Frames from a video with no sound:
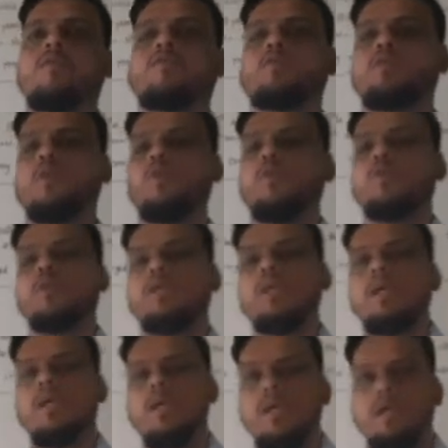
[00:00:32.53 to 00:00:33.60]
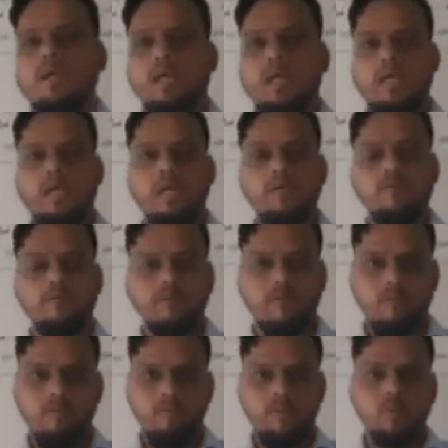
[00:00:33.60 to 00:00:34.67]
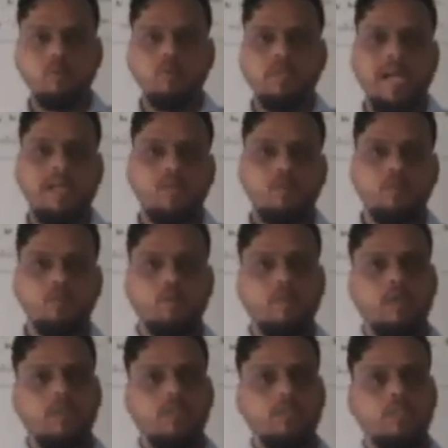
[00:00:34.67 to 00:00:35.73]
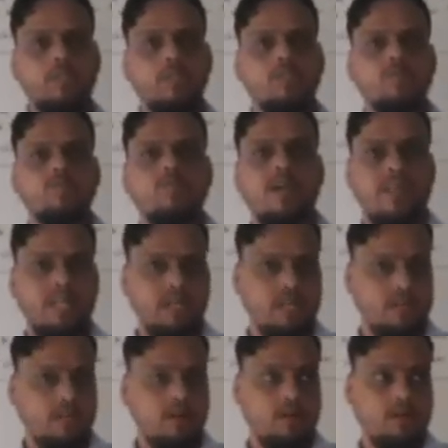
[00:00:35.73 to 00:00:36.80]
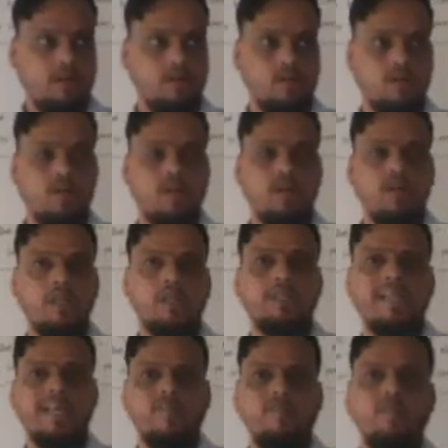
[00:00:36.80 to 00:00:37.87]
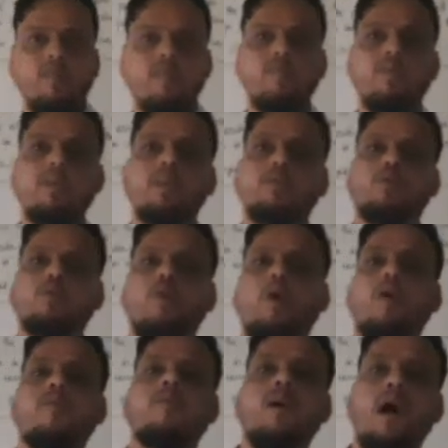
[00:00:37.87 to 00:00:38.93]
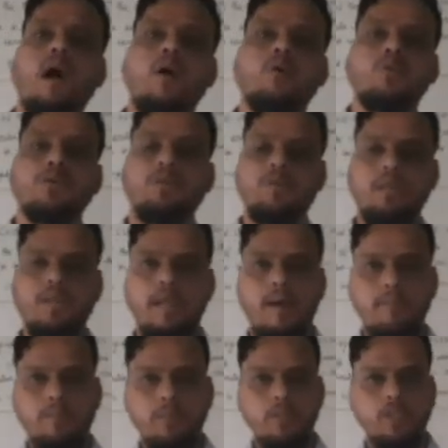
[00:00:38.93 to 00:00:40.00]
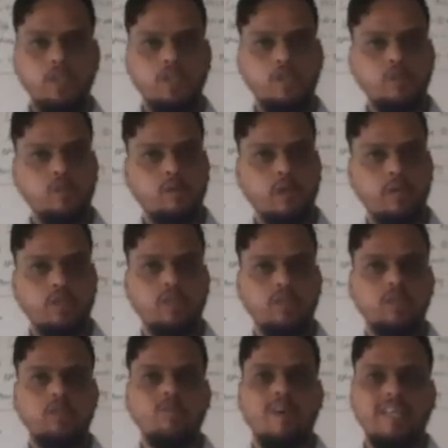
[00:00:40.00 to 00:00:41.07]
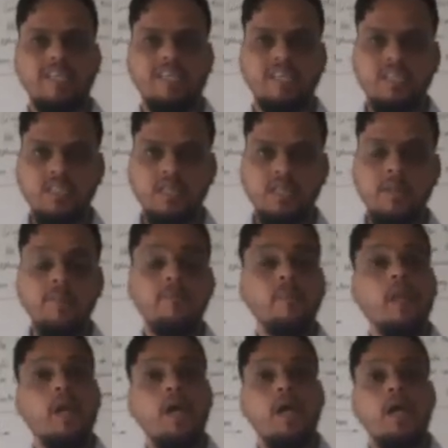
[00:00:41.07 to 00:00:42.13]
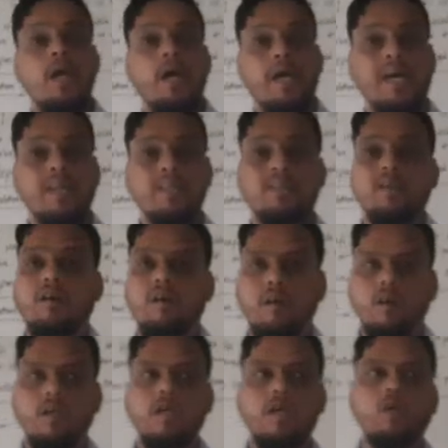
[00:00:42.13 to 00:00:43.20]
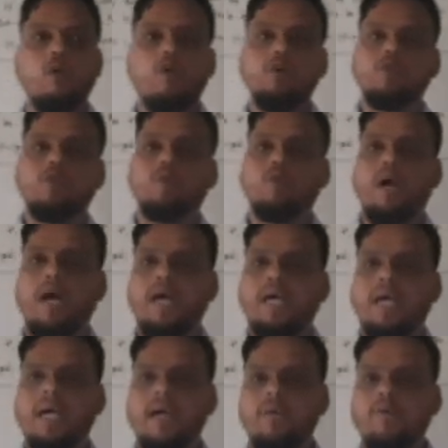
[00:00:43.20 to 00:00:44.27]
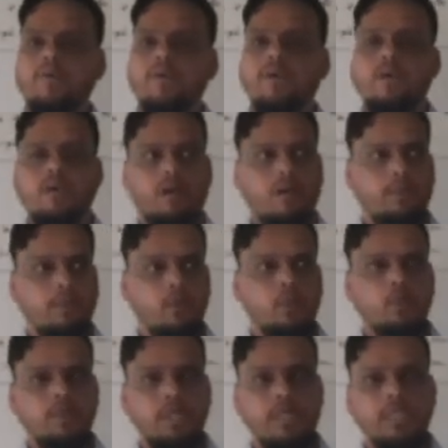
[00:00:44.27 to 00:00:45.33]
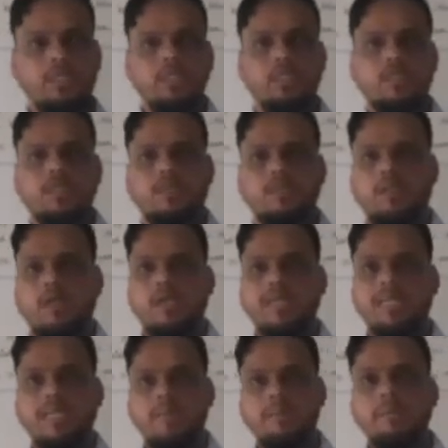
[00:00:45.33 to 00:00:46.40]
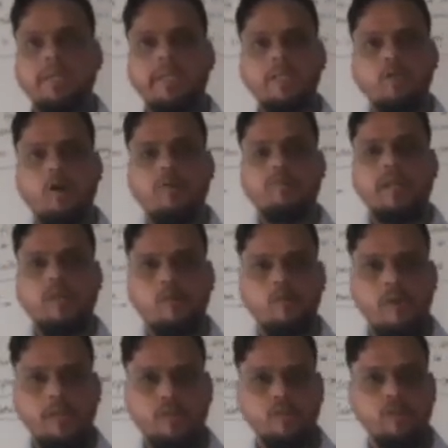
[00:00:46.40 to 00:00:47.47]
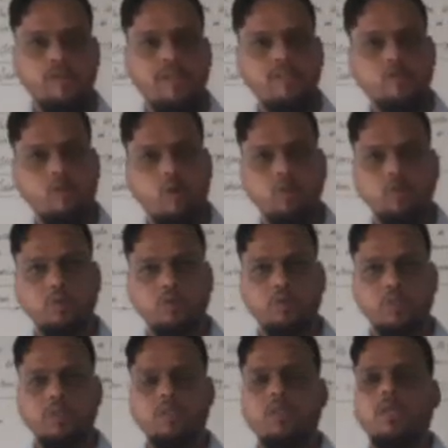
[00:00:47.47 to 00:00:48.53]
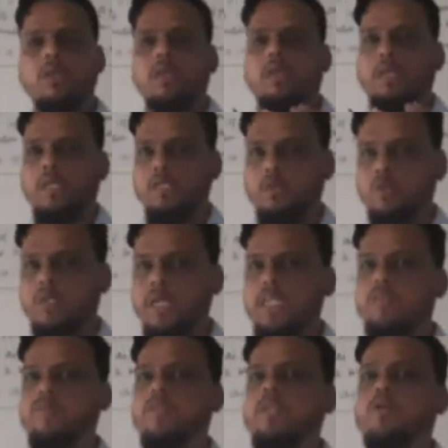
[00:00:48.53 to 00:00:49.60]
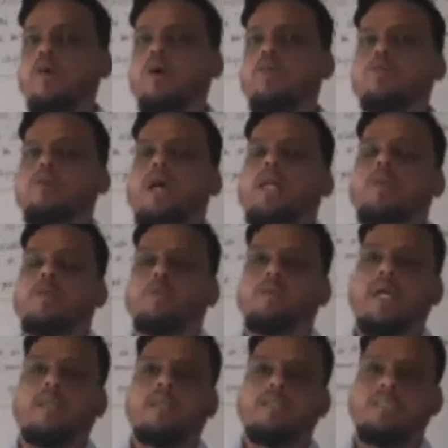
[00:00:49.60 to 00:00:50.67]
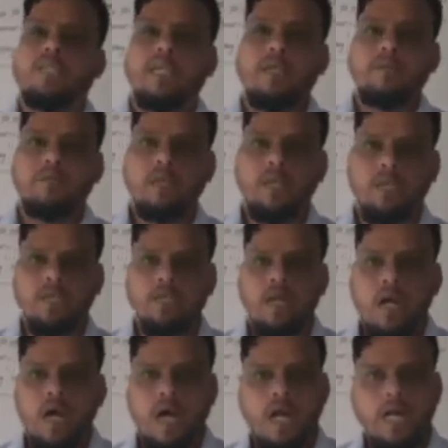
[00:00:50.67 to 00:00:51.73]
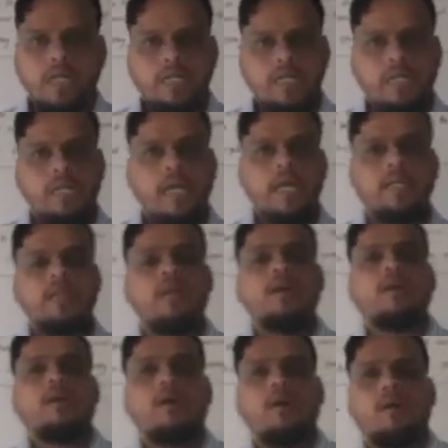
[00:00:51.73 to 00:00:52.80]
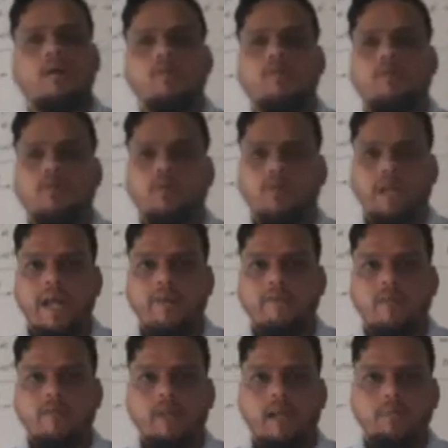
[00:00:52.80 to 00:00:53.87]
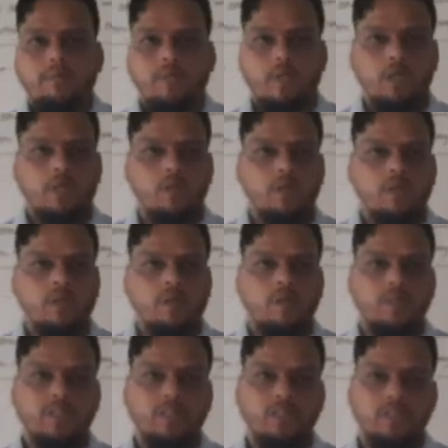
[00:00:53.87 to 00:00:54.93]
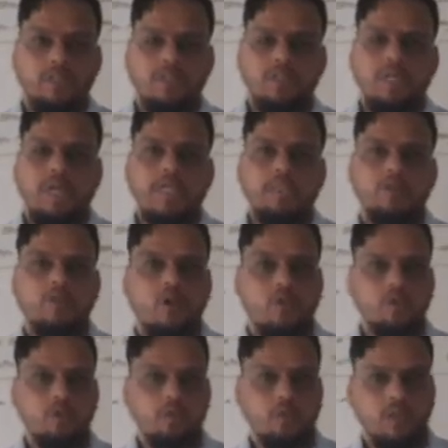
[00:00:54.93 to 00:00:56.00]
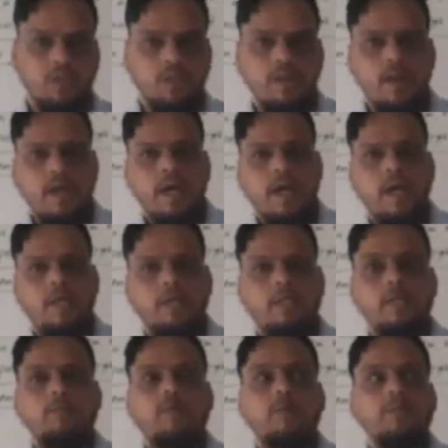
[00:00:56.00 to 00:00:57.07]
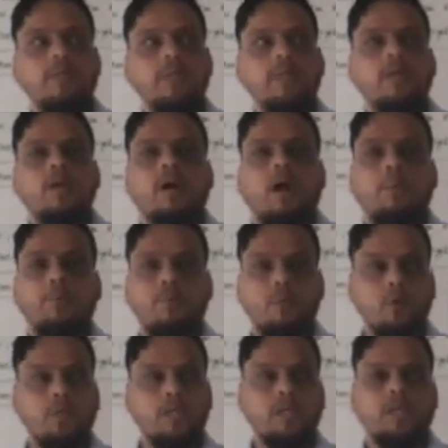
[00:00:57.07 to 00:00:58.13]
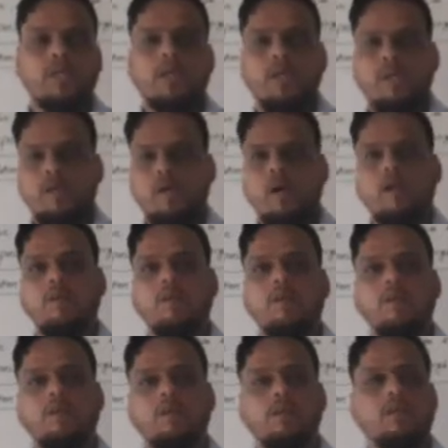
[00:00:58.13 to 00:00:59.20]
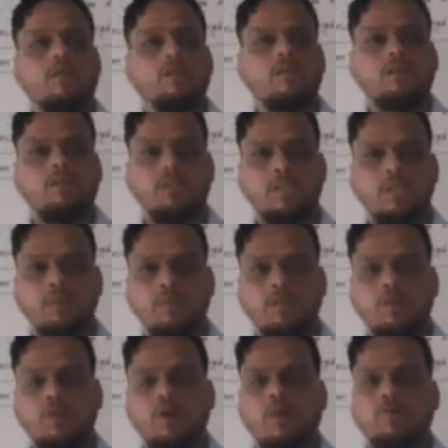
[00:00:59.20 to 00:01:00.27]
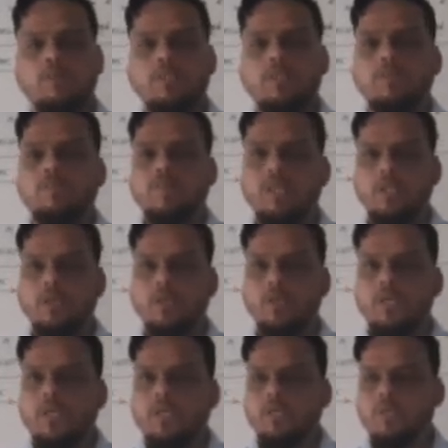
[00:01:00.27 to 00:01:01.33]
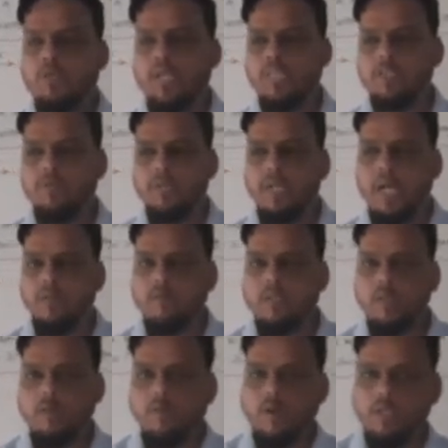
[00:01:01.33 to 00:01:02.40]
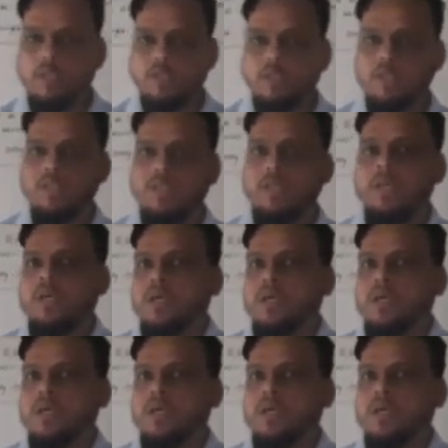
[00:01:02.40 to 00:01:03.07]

So if we do that two questions very thoroughly, then we will solve out the depreciation questions very easily. As earlier also I have uploaded the image of that question and solution. In today's video also I will do that the same thing. I will take a photograph of that particular question and solution, and it will be uploaded under the description of this video. So let's begin with the question.